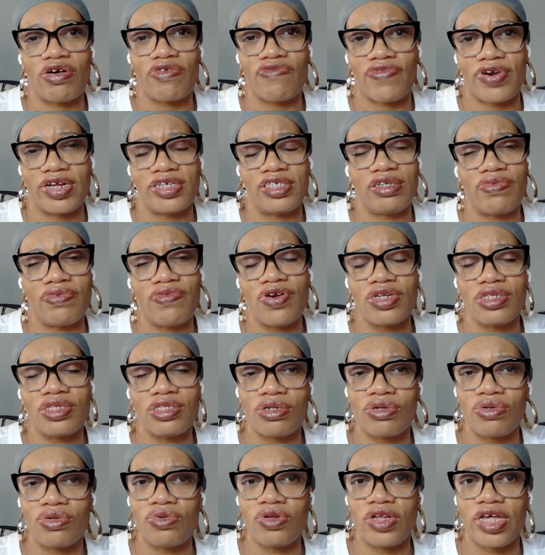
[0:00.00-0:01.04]
Restaurant
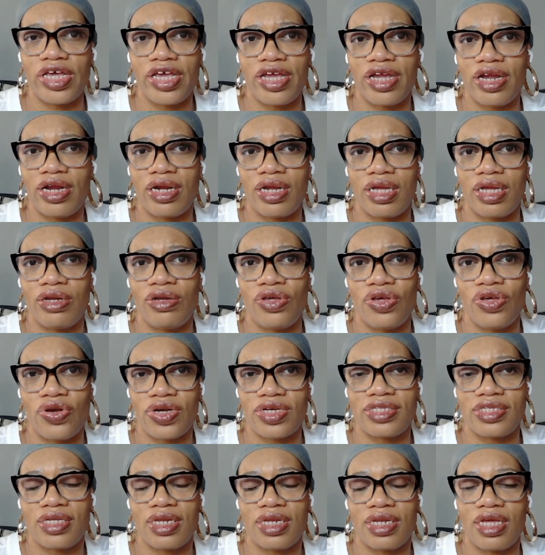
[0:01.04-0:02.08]
School here in New
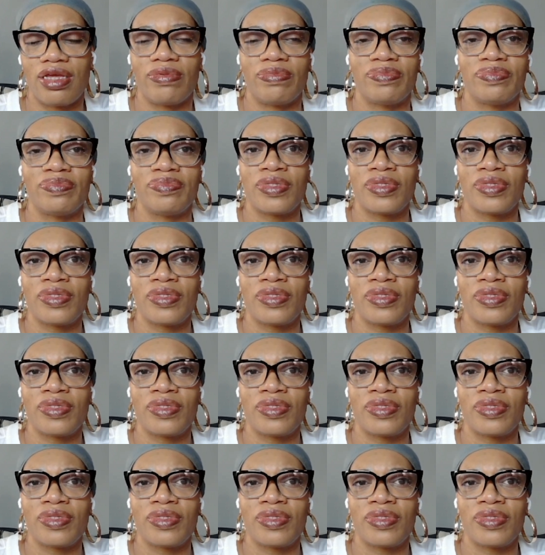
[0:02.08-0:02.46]
York City.